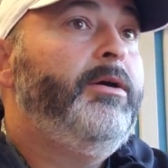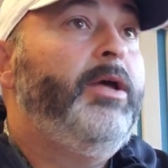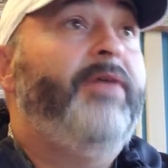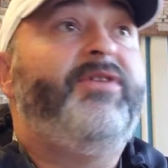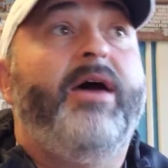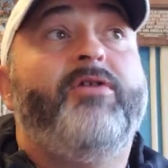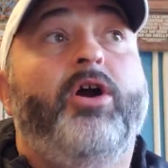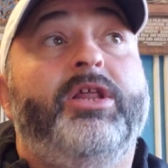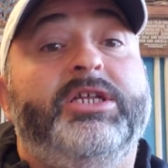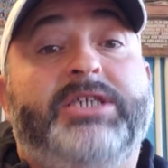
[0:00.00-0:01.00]
have you ever
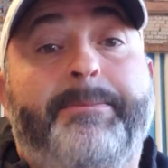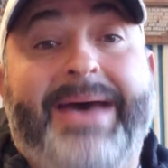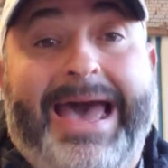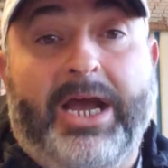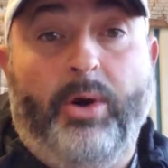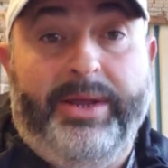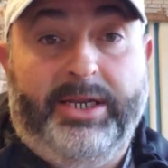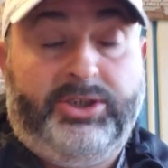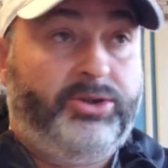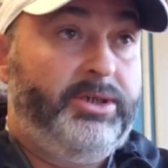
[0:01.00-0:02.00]
heard of the tobacco
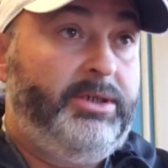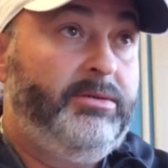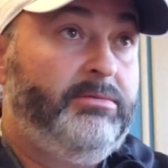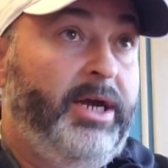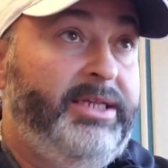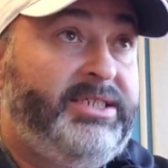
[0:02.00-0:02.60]
industry, right?